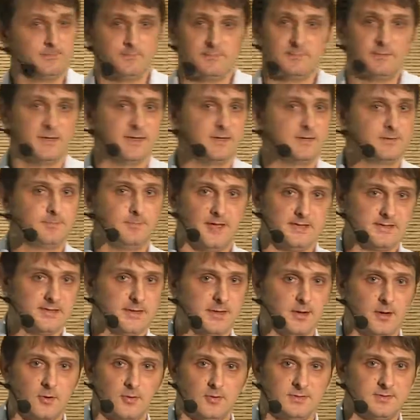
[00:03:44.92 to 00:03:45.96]
it
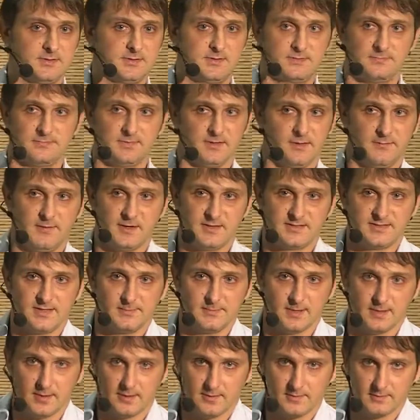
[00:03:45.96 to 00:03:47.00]
basically looks very
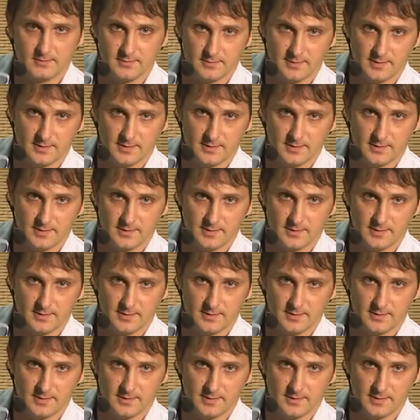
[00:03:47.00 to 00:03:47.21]
similar,